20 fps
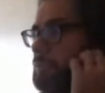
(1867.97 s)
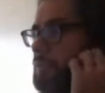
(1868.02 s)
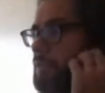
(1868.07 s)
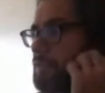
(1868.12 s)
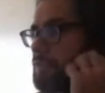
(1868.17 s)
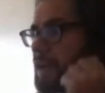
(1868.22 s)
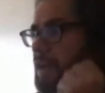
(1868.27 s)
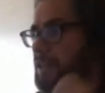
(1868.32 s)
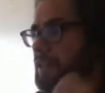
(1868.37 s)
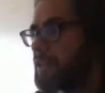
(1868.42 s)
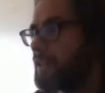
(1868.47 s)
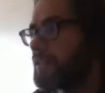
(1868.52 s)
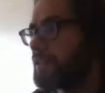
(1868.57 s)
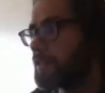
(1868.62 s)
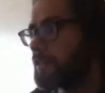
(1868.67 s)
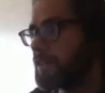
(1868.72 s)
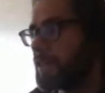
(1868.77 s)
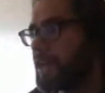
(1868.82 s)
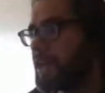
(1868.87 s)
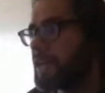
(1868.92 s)
the fact that
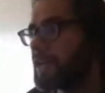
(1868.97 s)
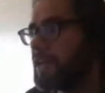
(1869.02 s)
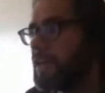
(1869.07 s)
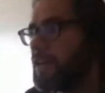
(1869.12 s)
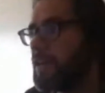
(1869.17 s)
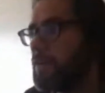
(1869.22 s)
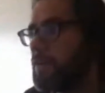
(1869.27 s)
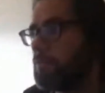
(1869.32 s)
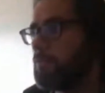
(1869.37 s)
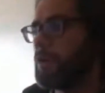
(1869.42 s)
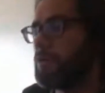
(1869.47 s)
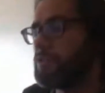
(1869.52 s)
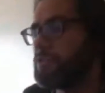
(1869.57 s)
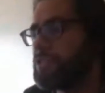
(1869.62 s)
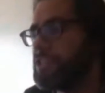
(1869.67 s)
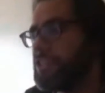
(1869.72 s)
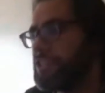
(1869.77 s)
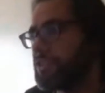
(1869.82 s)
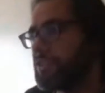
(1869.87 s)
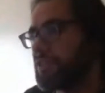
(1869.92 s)
they're like
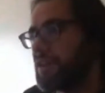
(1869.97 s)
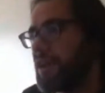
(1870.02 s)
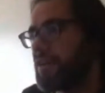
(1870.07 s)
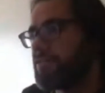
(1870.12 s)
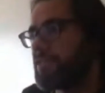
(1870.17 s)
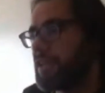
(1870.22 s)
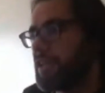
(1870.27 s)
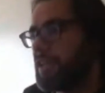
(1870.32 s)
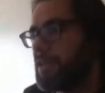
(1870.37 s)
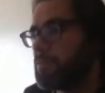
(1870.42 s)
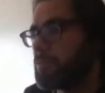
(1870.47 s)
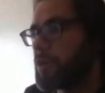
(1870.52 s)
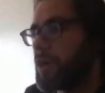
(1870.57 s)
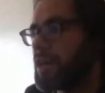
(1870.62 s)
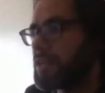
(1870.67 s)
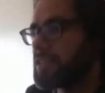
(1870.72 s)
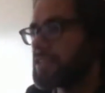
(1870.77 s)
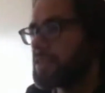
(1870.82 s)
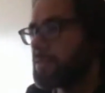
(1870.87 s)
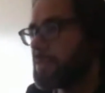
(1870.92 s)
most geographically
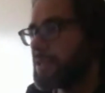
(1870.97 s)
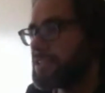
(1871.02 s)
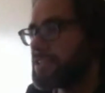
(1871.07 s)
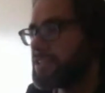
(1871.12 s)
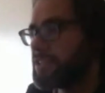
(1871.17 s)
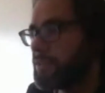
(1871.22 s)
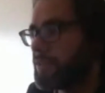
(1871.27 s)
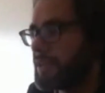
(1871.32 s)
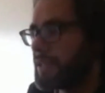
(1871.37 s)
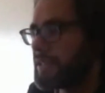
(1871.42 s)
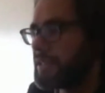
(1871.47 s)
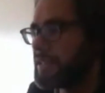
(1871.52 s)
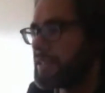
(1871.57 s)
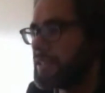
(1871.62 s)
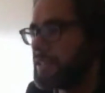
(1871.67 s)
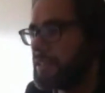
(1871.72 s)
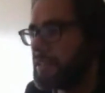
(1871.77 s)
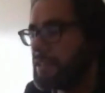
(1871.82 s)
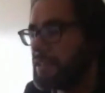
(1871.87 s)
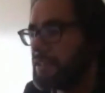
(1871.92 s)
proximate to it,
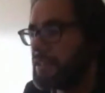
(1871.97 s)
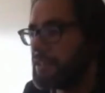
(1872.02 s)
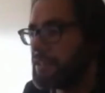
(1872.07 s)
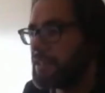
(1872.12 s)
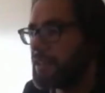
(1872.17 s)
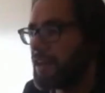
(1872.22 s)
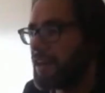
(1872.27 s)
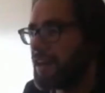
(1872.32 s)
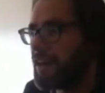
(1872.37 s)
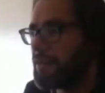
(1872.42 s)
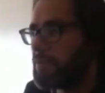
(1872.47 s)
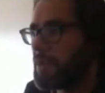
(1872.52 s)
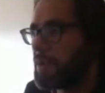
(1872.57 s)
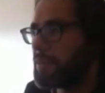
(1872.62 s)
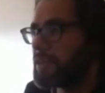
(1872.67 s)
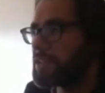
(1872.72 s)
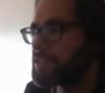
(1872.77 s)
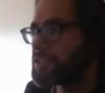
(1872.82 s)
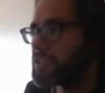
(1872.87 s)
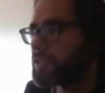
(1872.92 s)
I'm
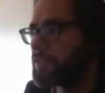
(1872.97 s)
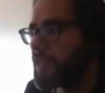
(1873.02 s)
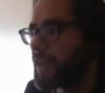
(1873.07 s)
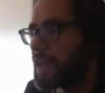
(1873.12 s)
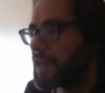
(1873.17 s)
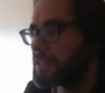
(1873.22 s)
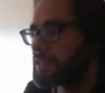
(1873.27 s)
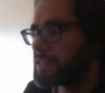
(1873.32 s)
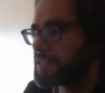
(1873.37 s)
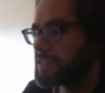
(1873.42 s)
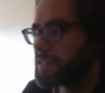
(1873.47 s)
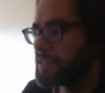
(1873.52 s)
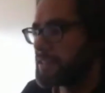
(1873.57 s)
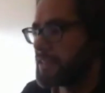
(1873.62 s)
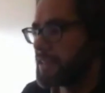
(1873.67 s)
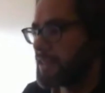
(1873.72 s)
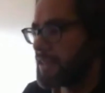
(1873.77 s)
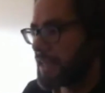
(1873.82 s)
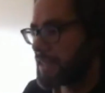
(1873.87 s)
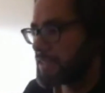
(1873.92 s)
not sure if that's
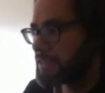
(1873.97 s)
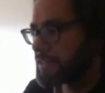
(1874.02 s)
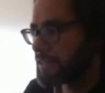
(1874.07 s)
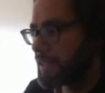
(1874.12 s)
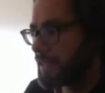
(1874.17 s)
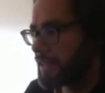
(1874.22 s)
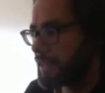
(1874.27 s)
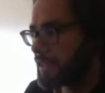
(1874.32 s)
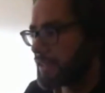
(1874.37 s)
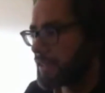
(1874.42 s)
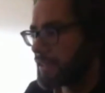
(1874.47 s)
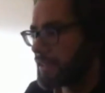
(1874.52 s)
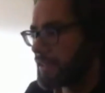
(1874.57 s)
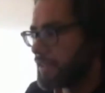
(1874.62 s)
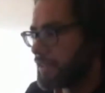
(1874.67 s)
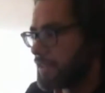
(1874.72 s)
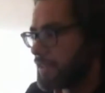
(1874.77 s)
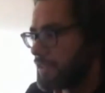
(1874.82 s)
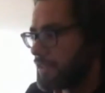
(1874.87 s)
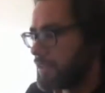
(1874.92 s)
like.
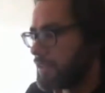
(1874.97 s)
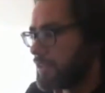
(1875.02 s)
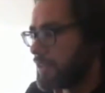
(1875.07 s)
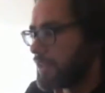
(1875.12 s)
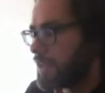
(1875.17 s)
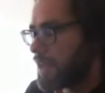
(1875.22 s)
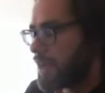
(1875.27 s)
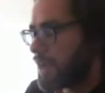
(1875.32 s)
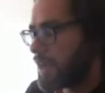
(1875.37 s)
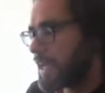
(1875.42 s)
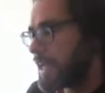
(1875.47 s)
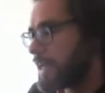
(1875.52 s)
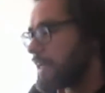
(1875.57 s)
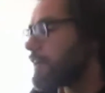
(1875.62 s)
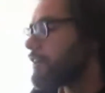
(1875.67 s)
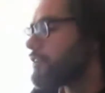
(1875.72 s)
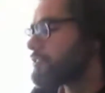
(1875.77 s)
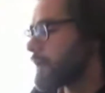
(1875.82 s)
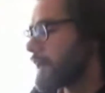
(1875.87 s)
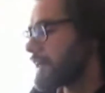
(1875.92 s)
Again, it
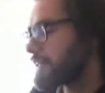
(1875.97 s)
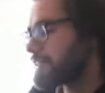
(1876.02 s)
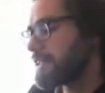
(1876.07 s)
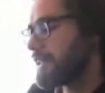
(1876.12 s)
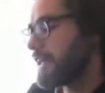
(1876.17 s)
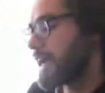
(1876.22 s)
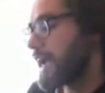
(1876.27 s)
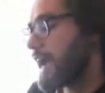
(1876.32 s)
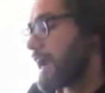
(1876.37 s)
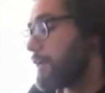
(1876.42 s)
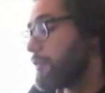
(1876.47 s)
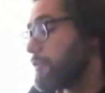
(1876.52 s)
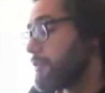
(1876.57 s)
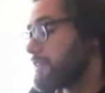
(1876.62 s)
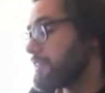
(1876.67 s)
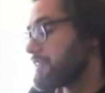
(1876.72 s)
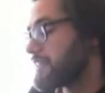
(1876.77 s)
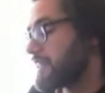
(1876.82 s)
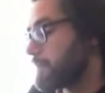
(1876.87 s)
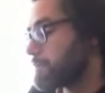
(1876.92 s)
goes back to like how you
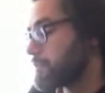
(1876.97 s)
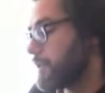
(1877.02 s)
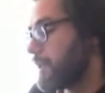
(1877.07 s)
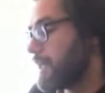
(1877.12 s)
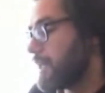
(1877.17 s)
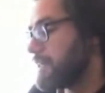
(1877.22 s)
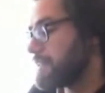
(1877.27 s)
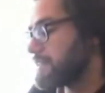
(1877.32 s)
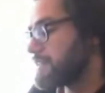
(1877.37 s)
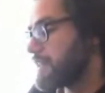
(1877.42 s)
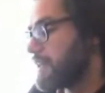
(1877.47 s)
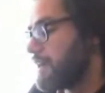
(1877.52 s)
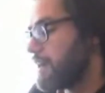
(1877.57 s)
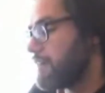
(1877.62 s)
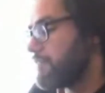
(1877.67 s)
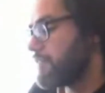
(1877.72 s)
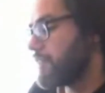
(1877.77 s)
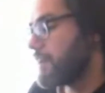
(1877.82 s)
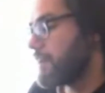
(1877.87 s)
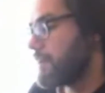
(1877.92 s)
conceptualize
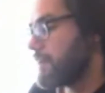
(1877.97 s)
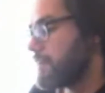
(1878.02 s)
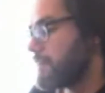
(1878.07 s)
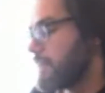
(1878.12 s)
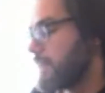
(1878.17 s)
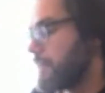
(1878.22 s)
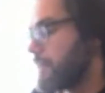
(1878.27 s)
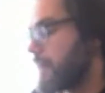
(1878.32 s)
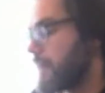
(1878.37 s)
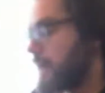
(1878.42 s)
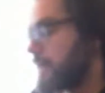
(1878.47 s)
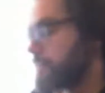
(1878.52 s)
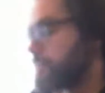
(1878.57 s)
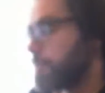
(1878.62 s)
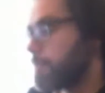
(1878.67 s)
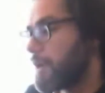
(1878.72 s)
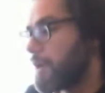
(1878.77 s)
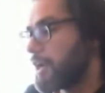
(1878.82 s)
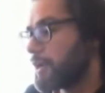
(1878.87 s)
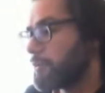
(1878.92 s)
of the
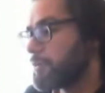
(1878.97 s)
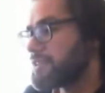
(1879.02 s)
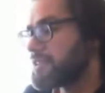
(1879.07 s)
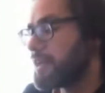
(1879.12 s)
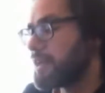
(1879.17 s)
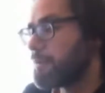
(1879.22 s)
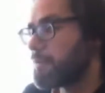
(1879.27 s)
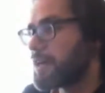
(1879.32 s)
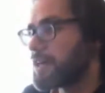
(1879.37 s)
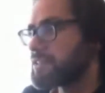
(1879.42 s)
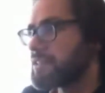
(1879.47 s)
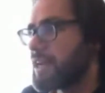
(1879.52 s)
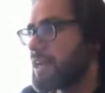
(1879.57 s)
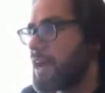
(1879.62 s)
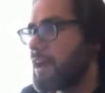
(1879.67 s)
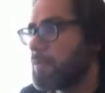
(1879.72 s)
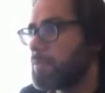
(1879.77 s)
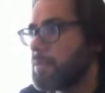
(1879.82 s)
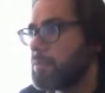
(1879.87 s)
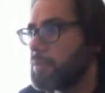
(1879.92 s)
interaction model with Sandbox and
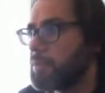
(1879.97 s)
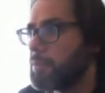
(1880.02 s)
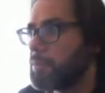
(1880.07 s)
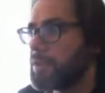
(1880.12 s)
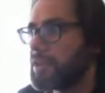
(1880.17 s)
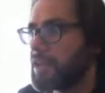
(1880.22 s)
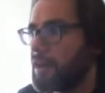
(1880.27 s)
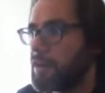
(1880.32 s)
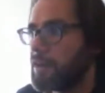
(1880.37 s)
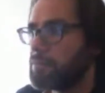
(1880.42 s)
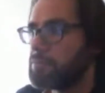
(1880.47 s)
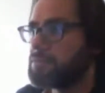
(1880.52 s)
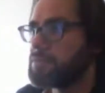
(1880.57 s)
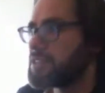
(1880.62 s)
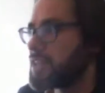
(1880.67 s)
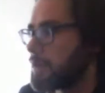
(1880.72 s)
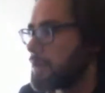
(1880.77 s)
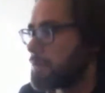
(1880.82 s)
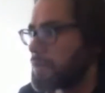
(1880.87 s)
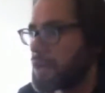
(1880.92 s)
how people become
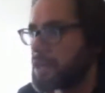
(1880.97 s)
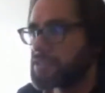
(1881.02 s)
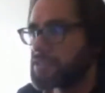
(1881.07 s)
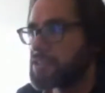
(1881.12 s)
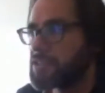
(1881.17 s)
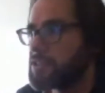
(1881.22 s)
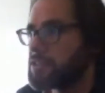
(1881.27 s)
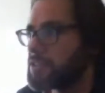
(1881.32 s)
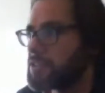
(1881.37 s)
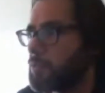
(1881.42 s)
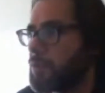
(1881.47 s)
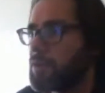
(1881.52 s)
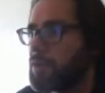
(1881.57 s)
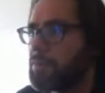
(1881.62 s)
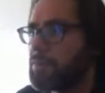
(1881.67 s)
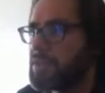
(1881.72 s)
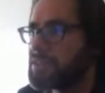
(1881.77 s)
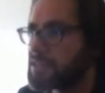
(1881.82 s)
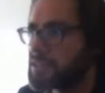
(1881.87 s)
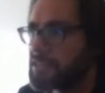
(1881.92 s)
Sandboxers and what it
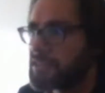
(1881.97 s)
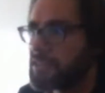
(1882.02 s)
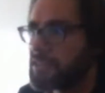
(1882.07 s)
means to